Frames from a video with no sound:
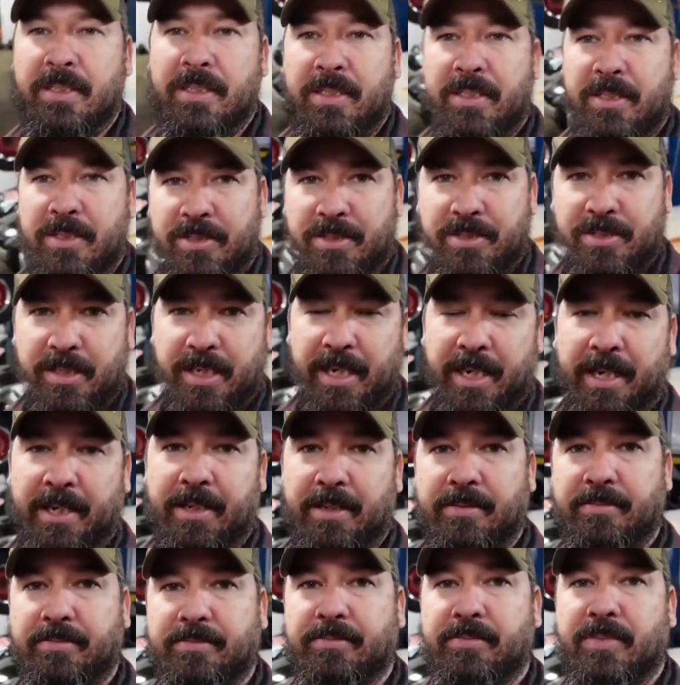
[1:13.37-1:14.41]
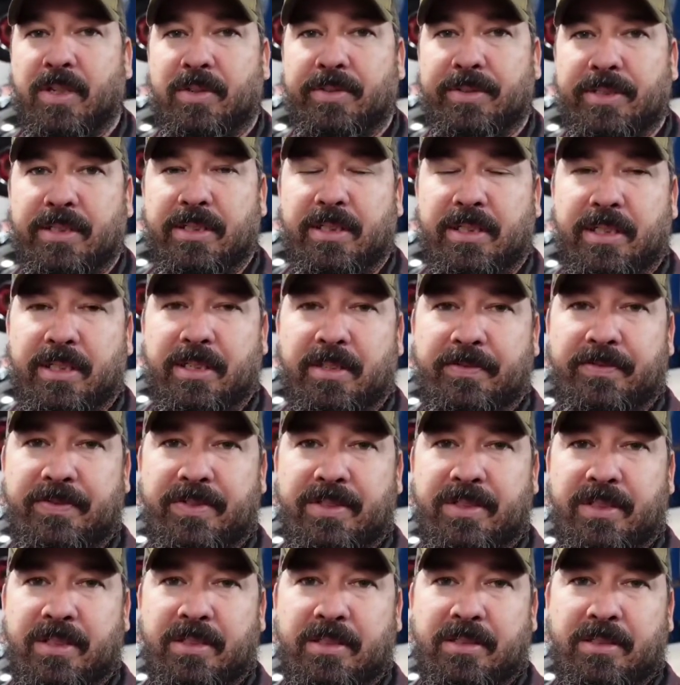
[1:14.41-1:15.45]
stack them on the
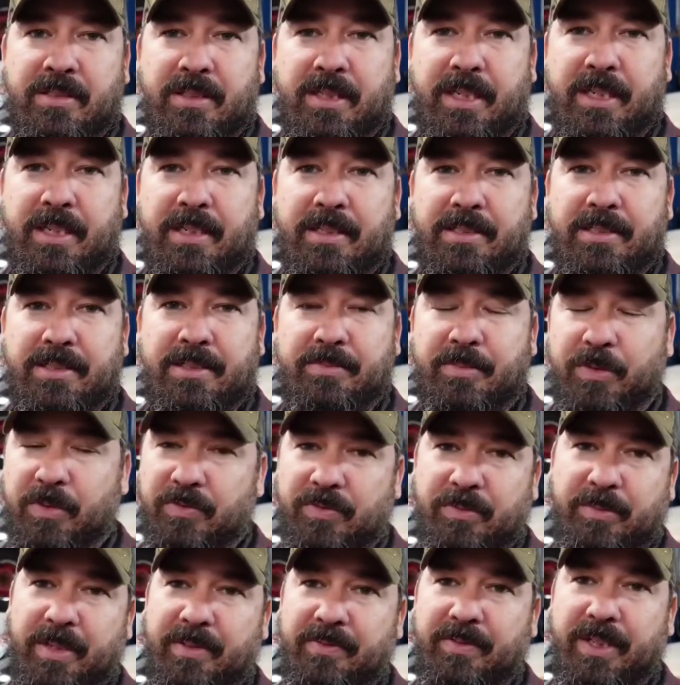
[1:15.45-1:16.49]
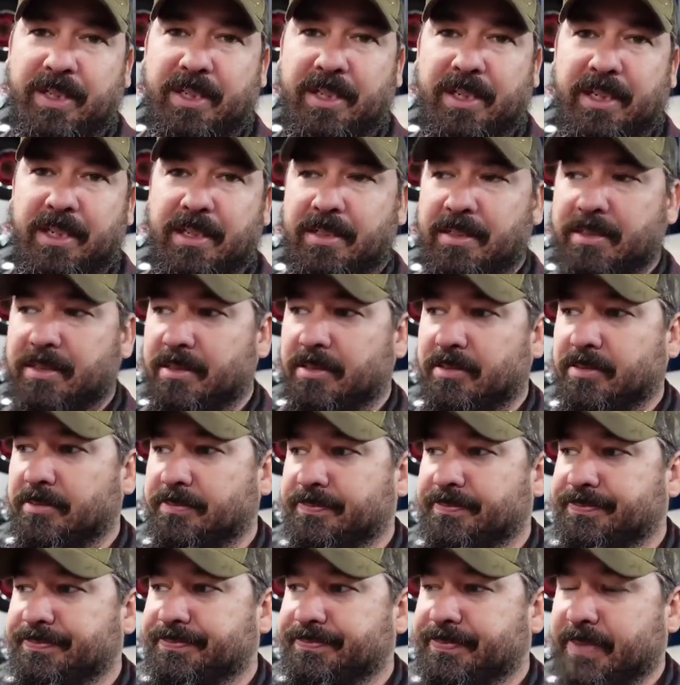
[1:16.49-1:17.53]
lifts and just move them every day until
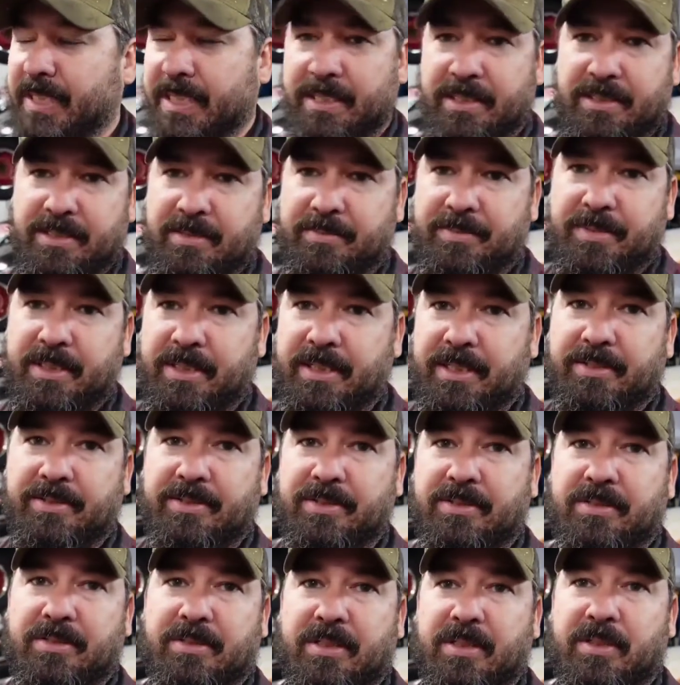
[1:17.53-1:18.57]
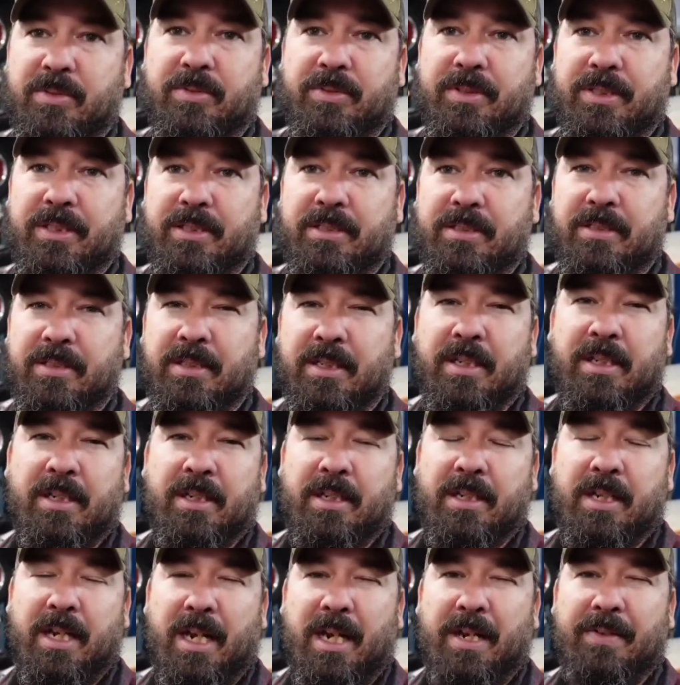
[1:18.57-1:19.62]
I get something else going. And
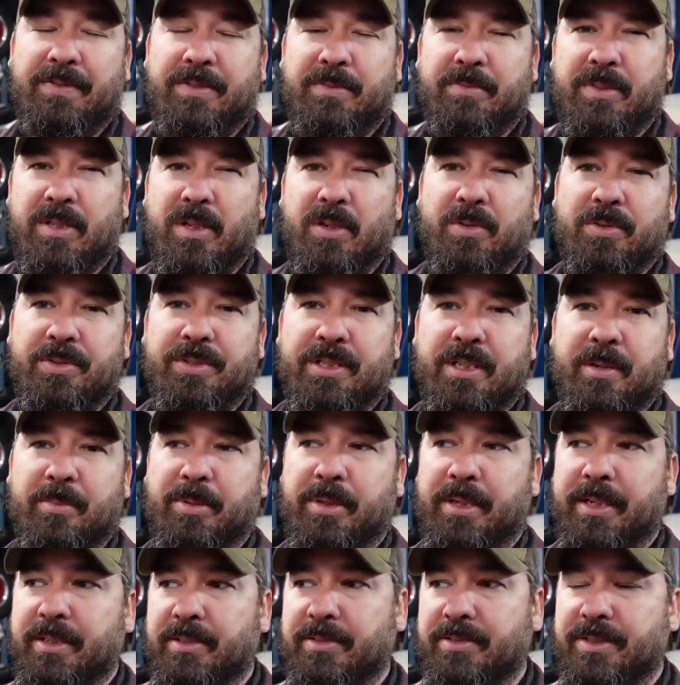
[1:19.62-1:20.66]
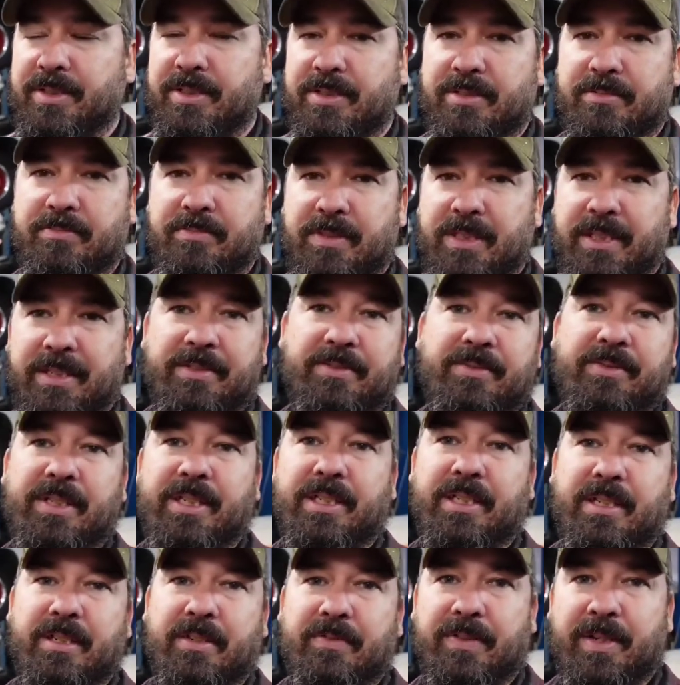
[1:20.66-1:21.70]
I have some cars that I plan on just getting rid
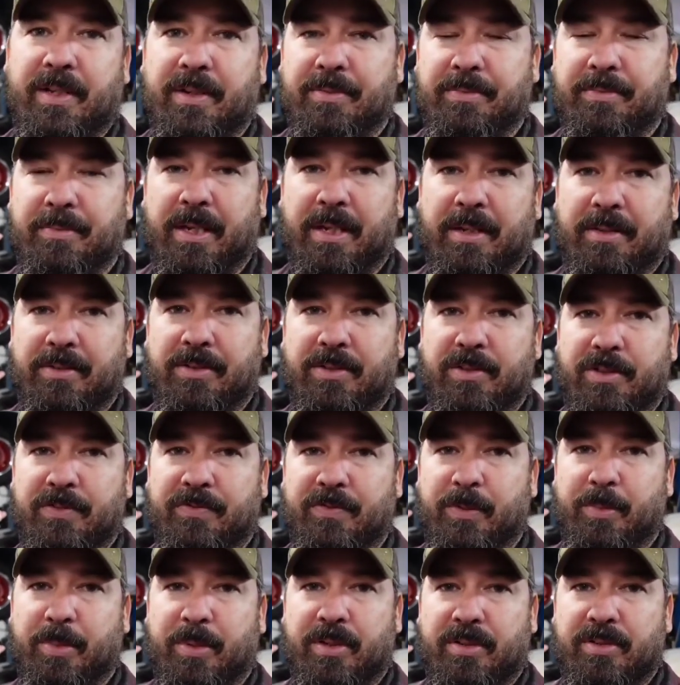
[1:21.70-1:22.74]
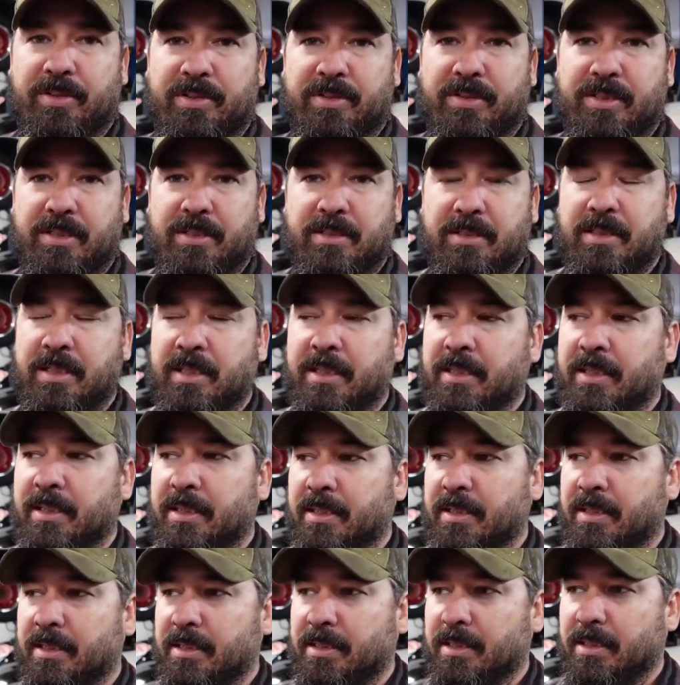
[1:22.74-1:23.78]
of. I use for parts and
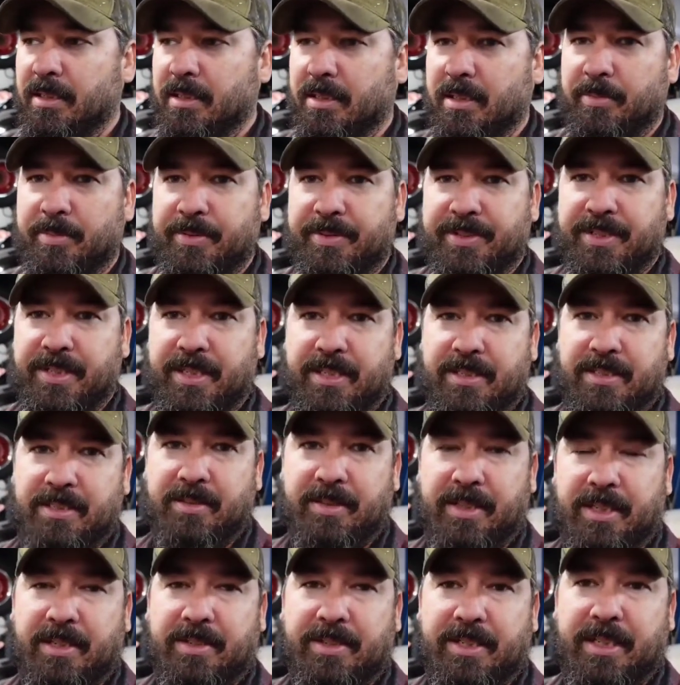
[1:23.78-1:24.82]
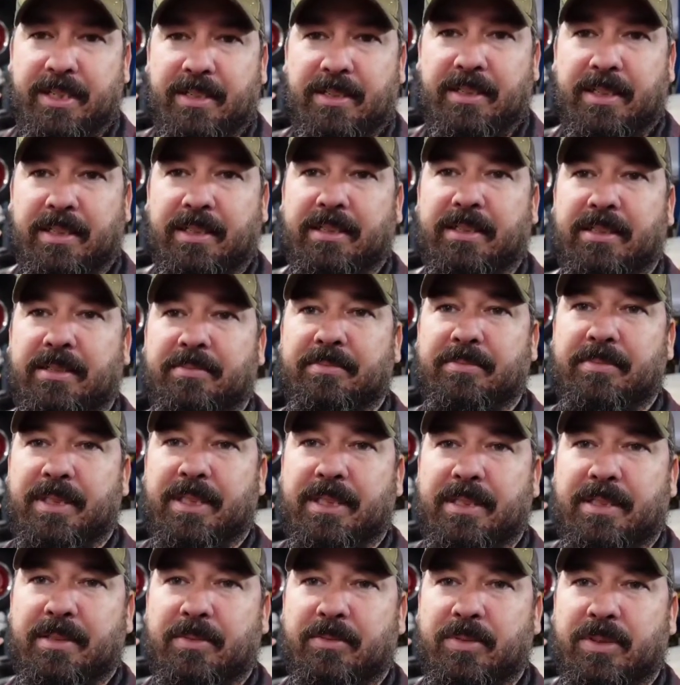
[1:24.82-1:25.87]
a couple of things. I'll get all that cleaned up
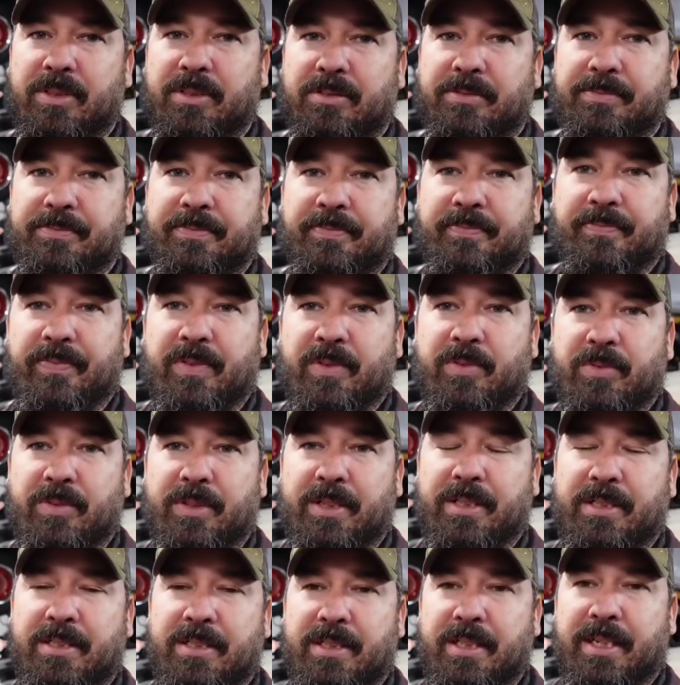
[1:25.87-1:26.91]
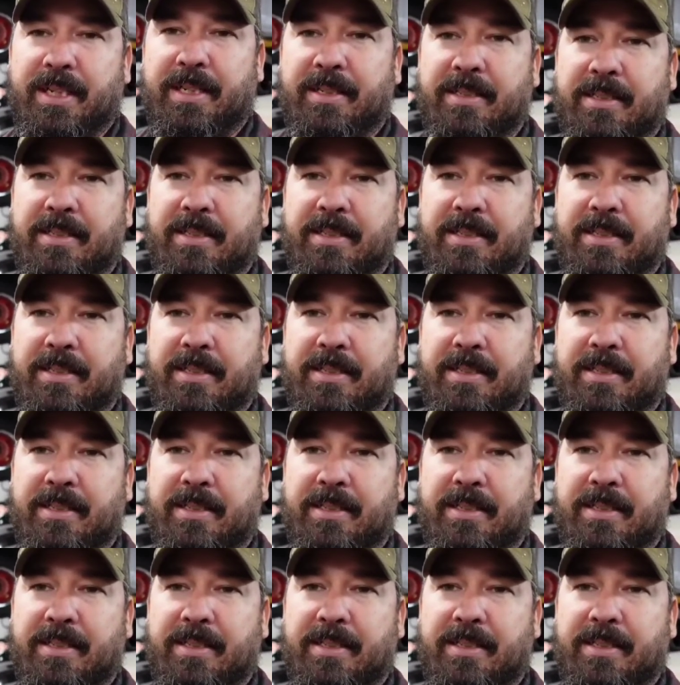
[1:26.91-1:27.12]
and then we'll get to that.